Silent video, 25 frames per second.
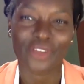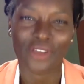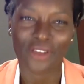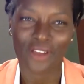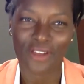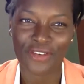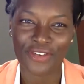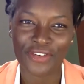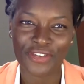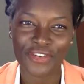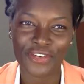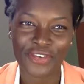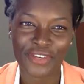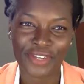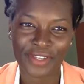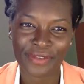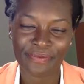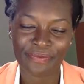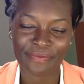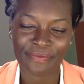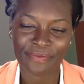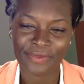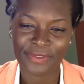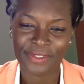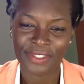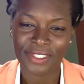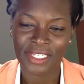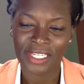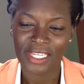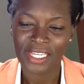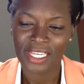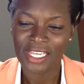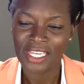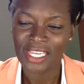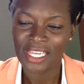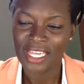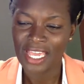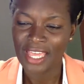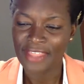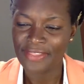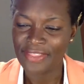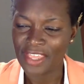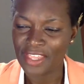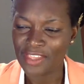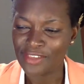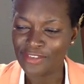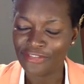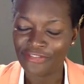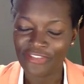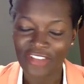the country. And
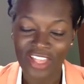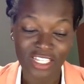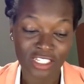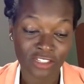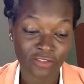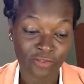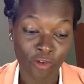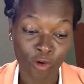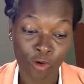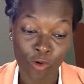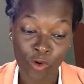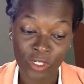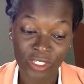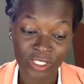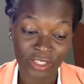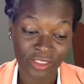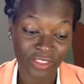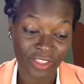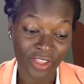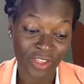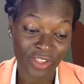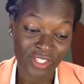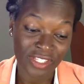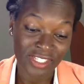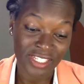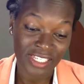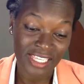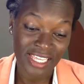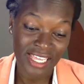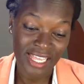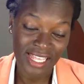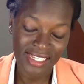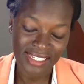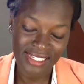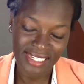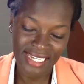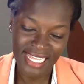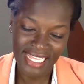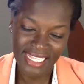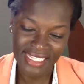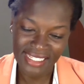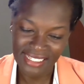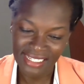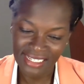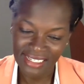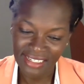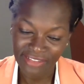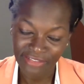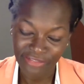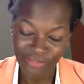then you fast forward 30 years
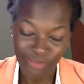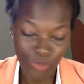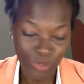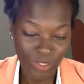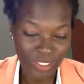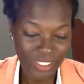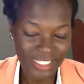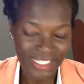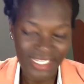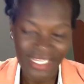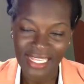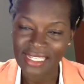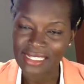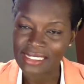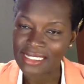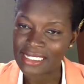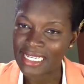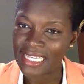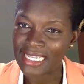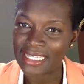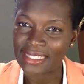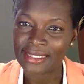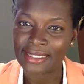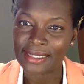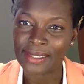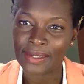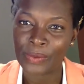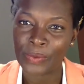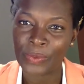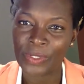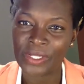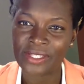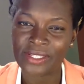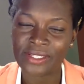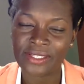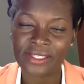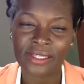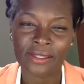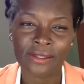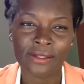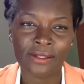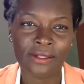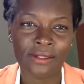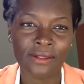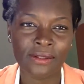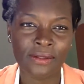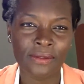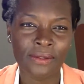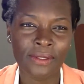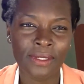later, 40 years later, we're
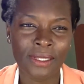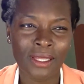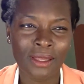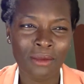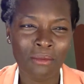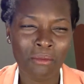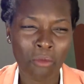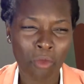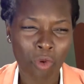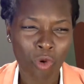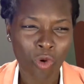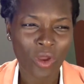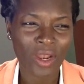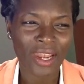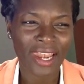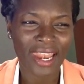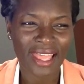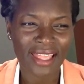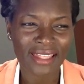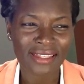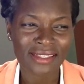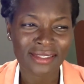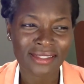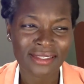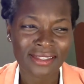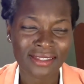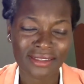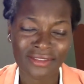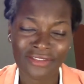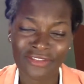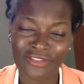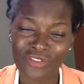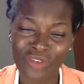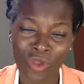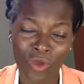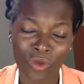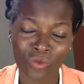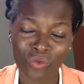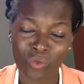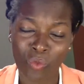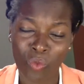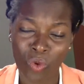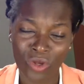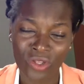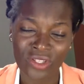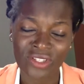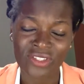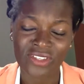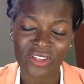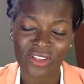still more or less, if not
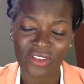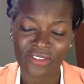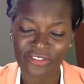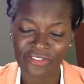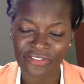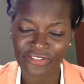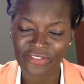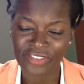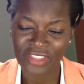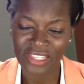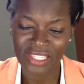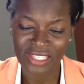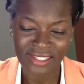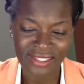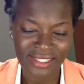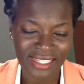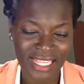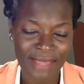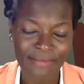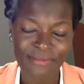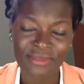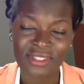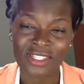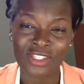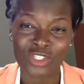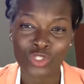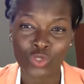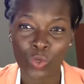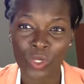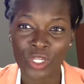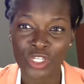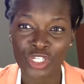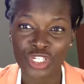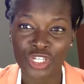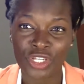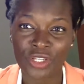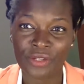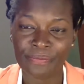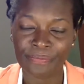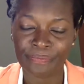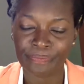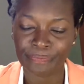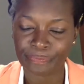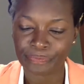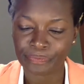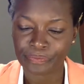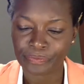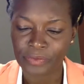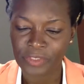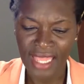worse off, in the same situation.
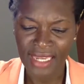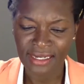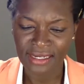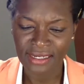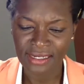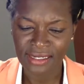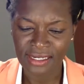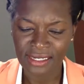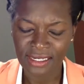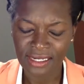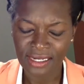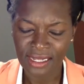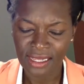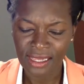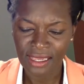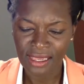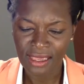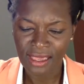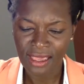And